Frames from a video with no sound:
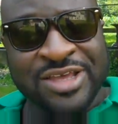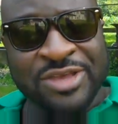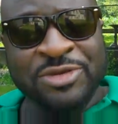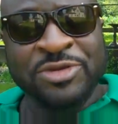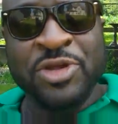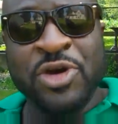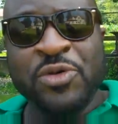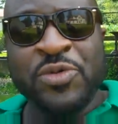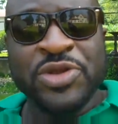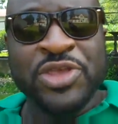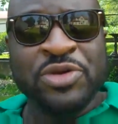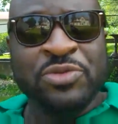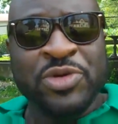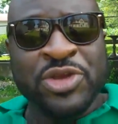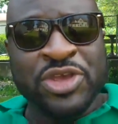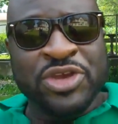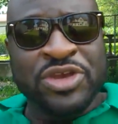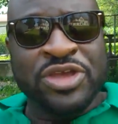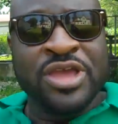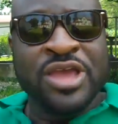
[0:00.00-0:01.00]
You know, when
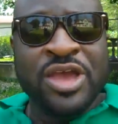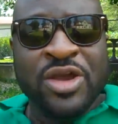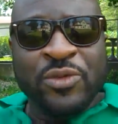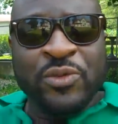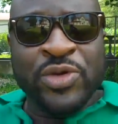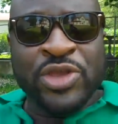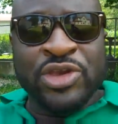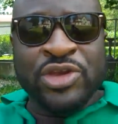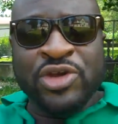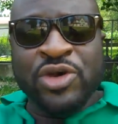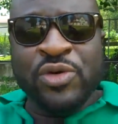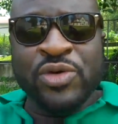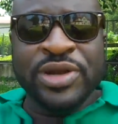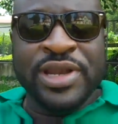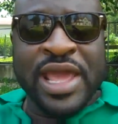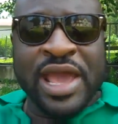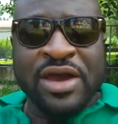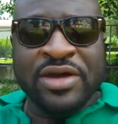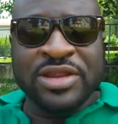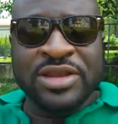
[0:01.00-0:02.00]
you're
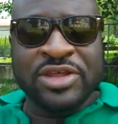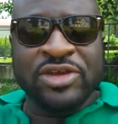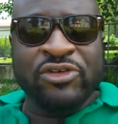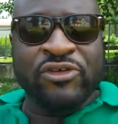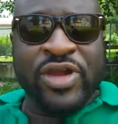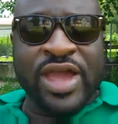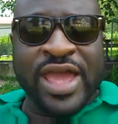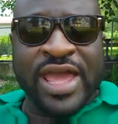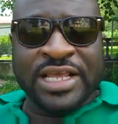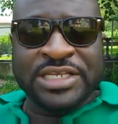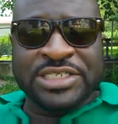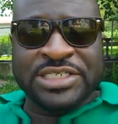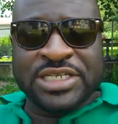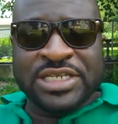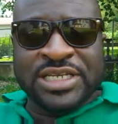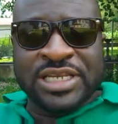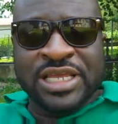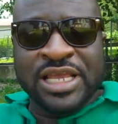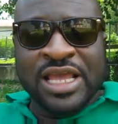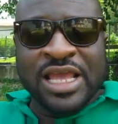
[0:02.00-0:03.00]
going down in a crash
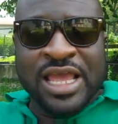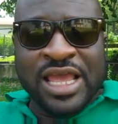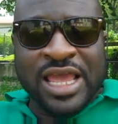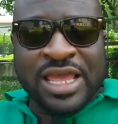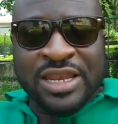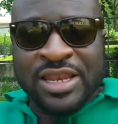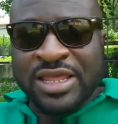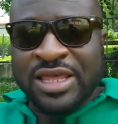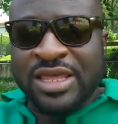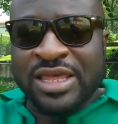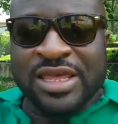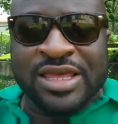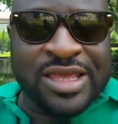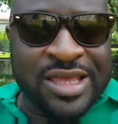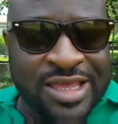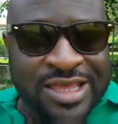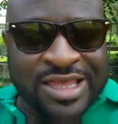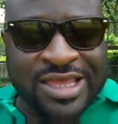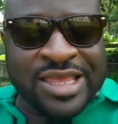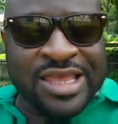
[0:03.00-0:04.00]
and
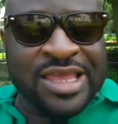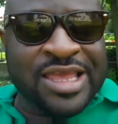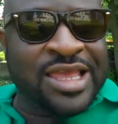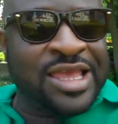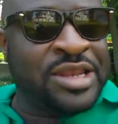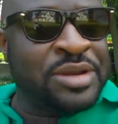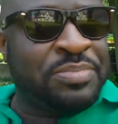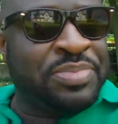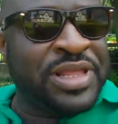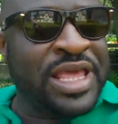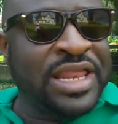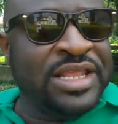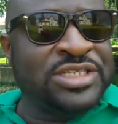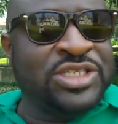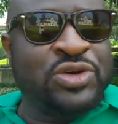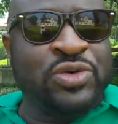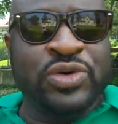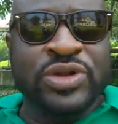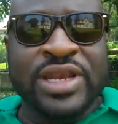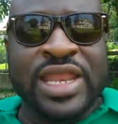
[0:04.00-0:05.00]
the plane
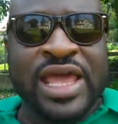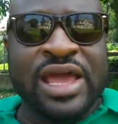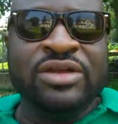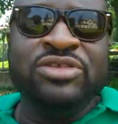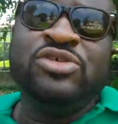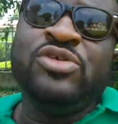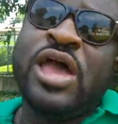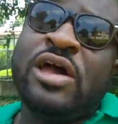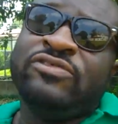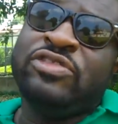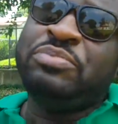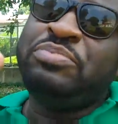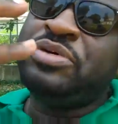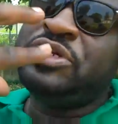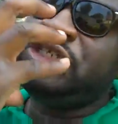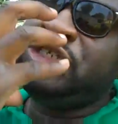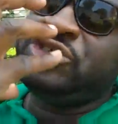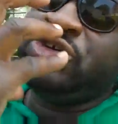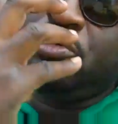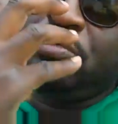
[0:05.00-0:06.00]
is going down, you have to
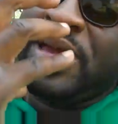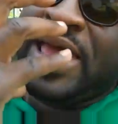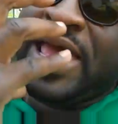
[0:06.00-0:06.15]
put your